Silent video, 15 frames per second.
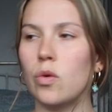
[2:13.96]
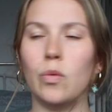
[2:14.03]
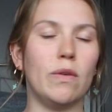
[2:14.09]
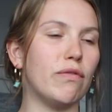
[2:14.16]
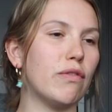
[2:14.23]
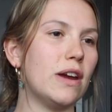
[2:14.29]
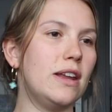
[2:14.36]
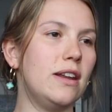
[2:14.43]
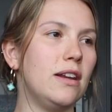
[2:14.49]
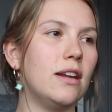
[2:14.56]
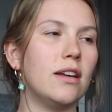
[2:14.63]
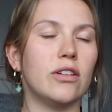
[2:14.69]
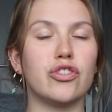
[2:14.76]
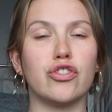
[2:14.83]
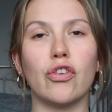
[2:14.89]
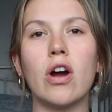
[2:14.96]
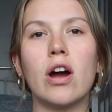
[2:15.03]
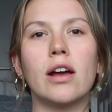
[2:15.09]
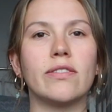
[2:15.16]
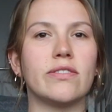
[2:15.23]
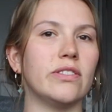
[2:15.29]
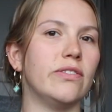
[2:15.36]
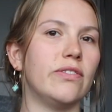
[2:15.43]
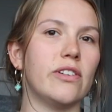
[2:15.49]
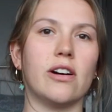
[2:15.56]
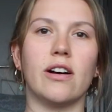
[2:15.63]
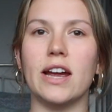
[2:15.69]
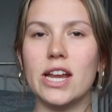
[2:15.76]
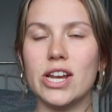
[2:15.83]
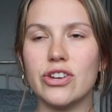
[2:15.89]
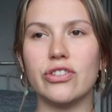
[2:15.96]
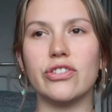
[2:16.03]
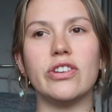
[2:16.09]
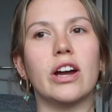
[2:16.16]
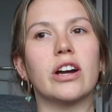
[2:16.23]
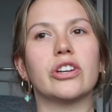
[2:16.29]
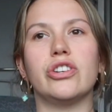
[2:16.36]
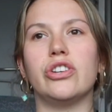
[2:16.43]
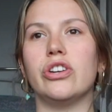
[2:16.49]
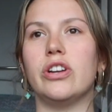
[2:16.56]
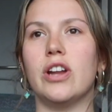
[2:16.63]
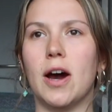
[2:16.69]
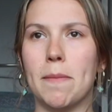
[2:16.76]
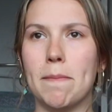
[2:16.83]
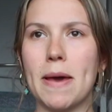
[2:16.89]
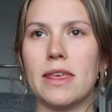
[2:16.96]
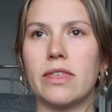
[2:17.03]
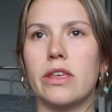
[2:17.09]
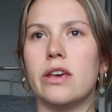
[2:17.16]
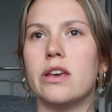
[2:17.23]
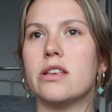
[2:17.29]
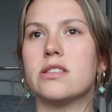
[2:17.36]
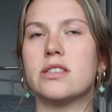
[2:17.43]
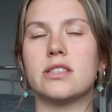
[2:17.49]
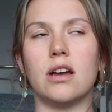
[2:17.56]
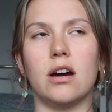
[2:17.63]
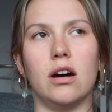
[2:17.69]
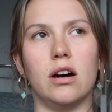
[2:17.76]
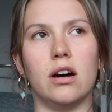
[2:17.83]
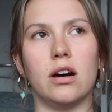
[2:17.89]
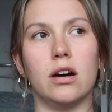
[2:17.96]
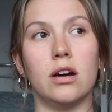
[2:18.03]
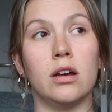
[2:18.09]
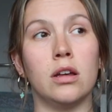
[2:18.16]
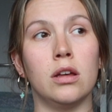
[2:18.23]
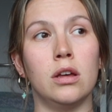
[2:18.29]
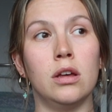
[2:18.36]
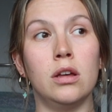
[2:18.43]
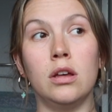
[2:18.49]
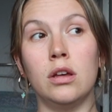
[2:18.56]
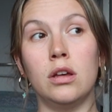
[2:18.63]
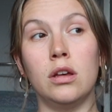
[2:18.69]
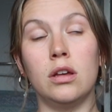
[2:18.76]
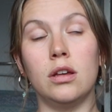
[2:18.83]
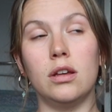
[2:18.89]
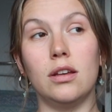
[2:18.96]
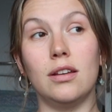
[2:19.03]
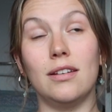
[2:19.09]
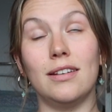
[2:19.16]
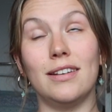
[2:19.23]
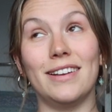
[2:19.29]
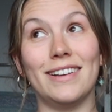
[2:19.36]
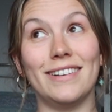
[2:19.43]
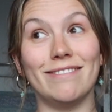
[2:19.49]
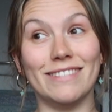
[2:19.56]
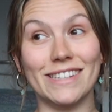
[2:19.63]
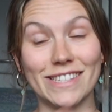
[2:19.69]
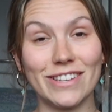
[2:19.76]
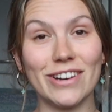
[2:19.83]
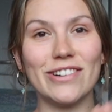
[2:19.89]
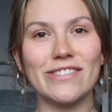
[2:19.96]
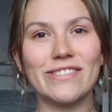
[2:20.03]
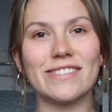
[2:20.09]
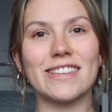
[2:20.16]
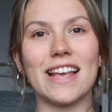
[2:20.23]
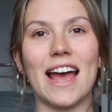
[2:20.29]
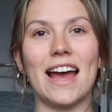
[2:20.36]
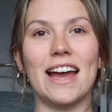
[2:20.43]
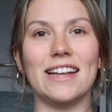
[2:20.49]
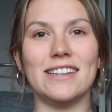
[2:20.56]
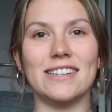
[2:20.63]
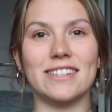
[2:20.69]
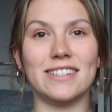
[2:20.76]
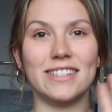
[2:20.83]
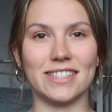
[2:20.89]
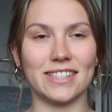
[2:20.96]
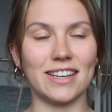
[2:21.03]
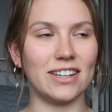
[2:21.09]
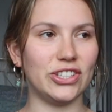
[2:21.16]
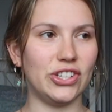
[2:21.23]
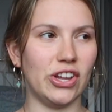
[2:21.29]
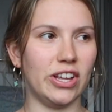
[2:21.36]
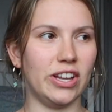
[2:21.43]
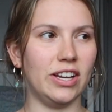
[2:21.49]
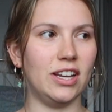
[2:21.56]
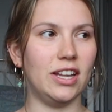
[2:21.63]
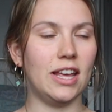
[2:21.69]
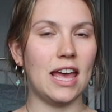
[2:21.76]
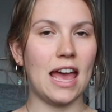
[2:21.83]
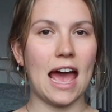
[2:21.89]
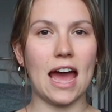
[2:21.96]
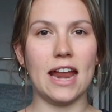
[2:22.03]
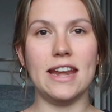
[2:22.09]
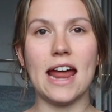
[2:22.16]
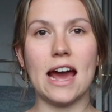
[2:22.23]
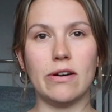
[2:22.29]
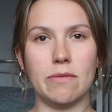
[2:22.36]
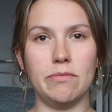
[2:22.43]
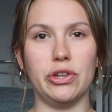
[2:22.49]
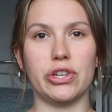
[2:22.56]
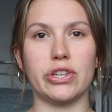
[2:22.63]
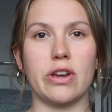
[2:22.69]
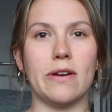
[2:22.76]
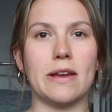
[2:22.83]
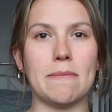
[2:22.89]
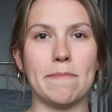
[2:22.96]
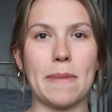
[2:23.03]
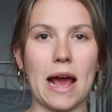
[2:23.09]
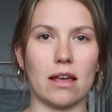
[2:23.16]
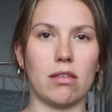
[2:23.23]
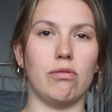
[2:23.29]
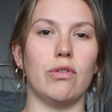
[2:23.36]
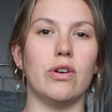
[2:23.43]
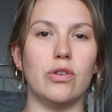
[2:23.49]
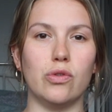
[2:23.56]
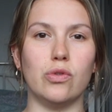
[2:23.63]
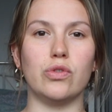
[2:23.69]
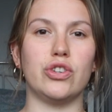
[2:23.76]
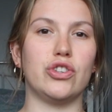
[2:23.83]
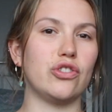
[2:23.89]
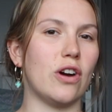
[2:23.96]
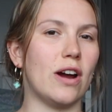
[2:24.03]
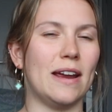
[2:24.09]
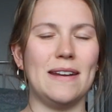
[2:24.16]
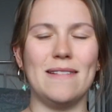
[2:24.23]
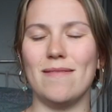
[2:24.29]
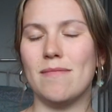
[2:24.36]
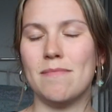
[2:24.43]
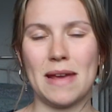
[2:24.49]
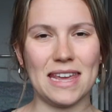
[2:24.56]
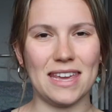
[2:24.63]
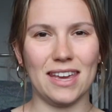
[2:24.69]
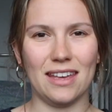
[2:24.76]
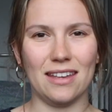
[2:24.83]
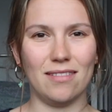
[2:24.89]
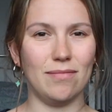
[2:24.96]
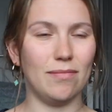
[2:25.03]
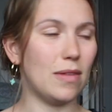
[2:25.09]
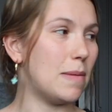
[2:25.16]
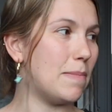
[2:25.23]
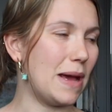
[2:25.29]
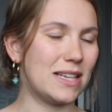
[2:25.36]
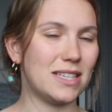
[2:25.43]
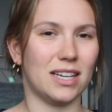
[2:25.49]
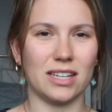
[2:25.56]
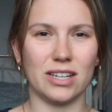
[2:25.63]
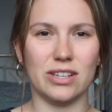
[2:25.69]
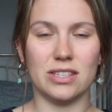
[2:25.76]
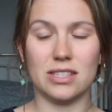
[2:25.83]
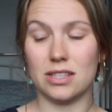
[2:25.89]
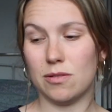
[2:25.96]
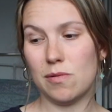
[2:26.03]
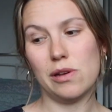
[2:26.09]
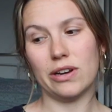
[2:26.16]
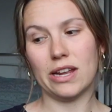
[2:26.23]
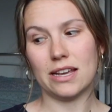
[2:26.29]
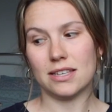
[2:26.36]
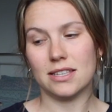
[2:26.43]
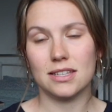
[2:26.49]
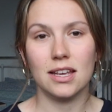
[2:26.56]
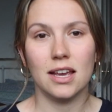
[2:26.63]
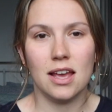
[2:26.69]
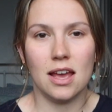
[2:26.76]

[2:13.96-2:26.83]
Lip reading: written drafts of our introduction, our methods, our results and discussion, and now I'm just going back through it all to try and make it better, because to be honest,